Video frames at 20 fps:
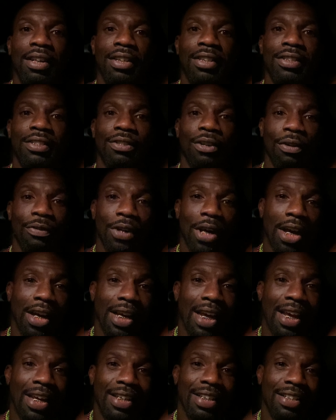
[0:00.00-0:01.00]
So if y'all
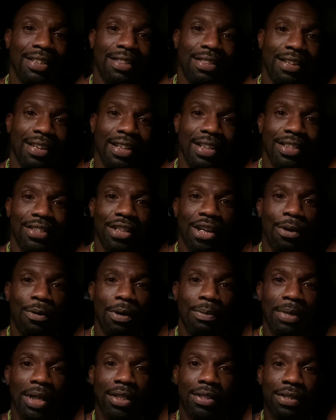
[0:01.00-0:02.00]
got anything that y'all
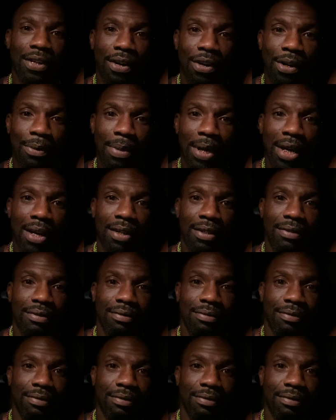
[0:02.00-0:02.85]
want me to talk about,